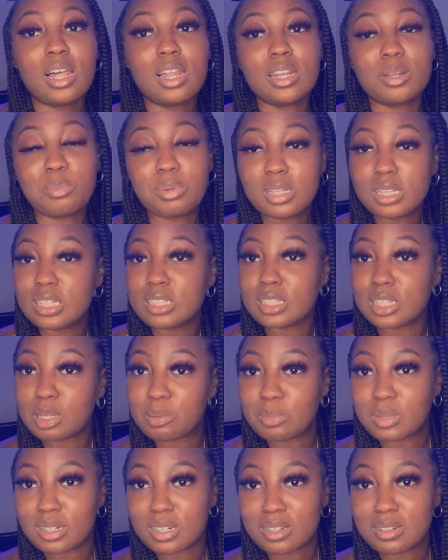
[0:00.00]
please let
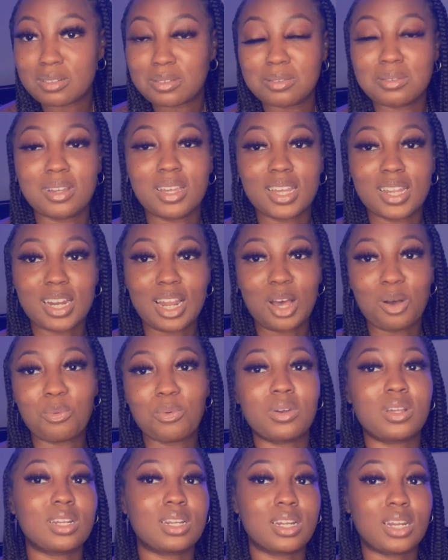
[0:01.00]
me know, and I
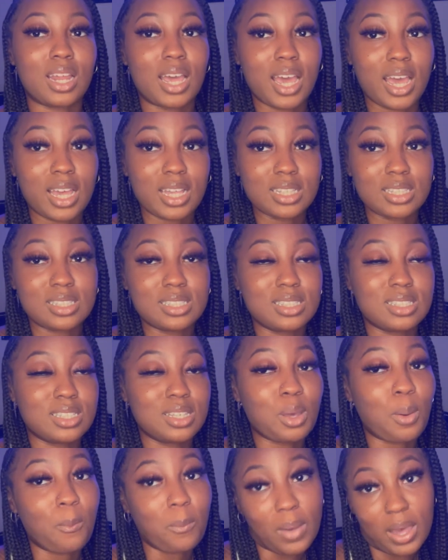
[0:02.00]
will not
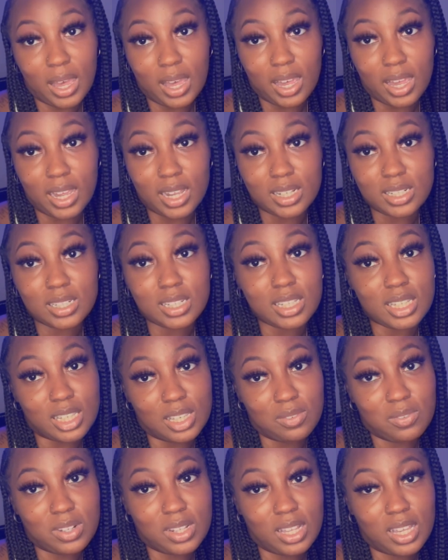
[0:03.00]
mind
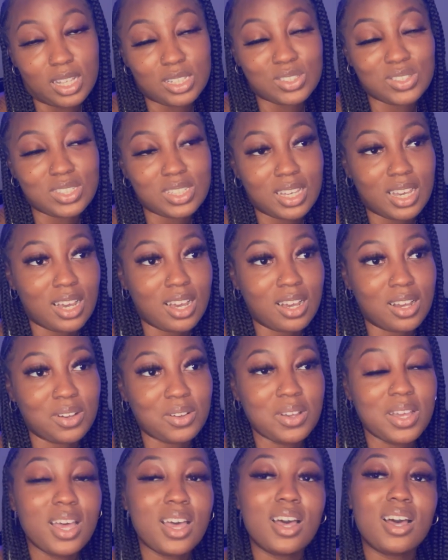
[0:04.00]
giving that to
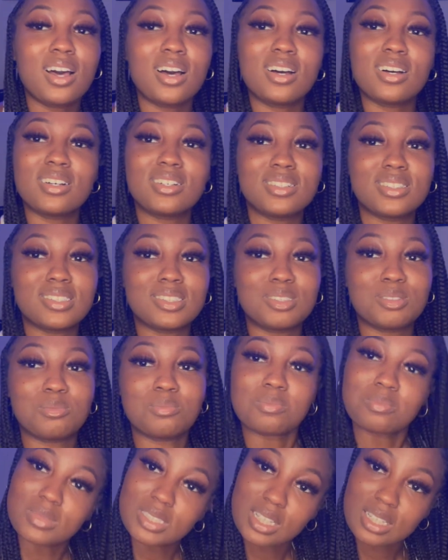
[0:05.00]
y'all.
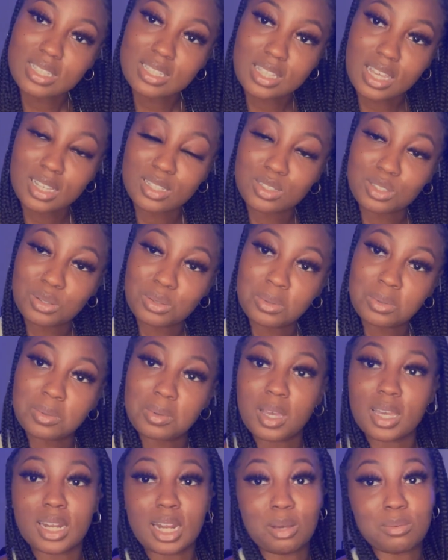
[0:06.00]
Stay tuned,
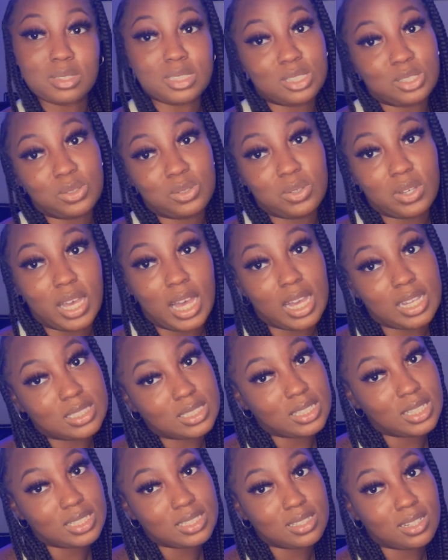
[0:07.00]
and I will see you guys
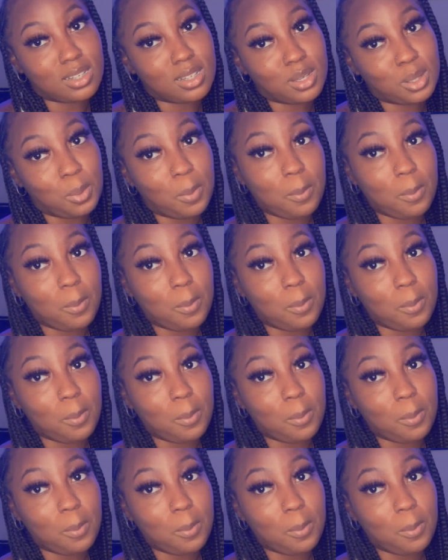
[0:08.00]
next time.